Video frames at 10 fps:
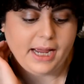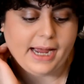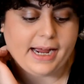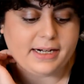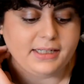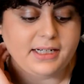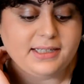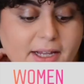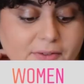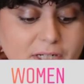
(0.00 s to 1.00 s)
And
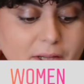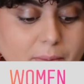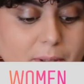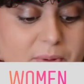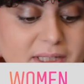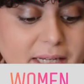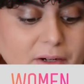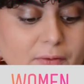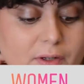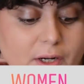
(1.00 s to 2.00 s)
73%
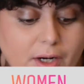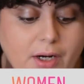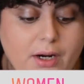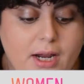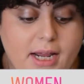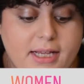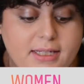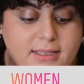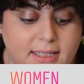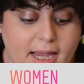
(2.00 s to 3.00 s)
of you
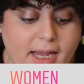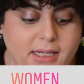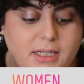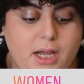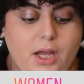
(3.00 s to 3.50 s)
said